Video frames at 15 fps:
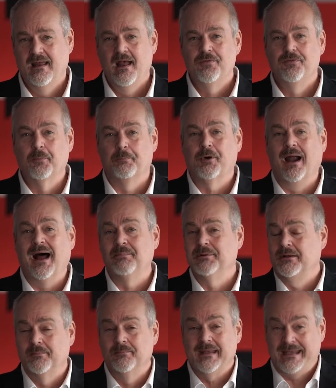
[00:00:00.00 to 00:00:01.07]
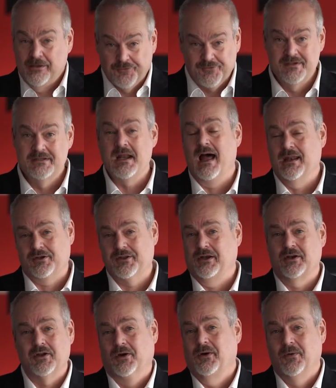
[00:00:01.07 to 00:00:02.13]
The problem is not going
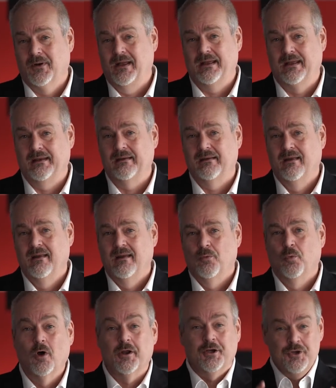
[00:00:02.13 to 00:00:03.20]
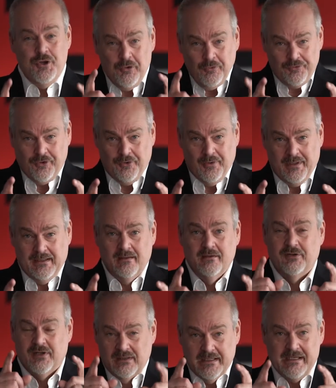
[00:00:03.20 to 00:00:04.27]
to go away. What are you doing
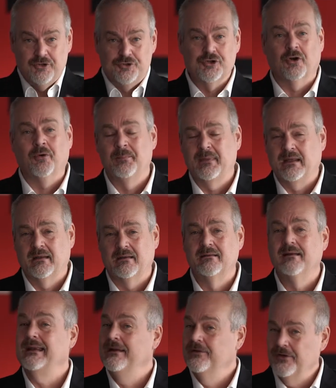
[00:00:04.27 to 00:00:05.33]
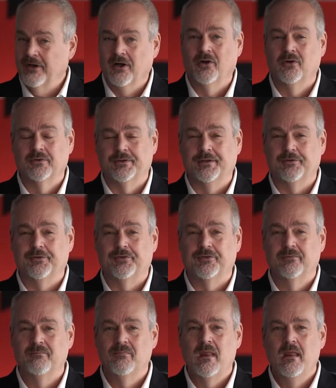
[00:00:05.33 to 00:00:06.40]
to lead your men into wholeness?
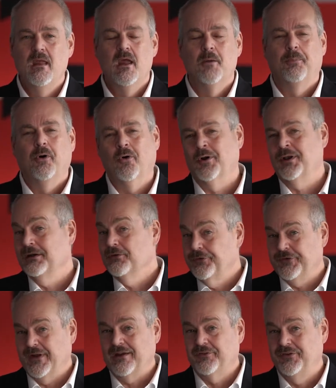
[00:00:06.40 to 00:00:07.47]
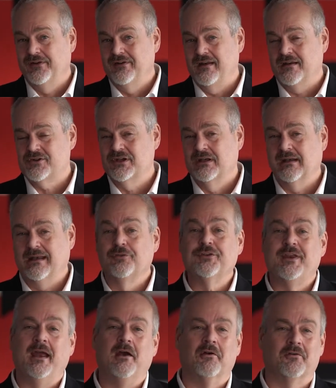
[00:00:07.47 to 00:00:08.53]
Porn and sex addiction is
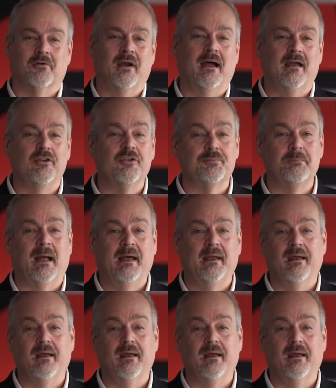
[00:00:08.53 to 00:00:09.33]
characterized by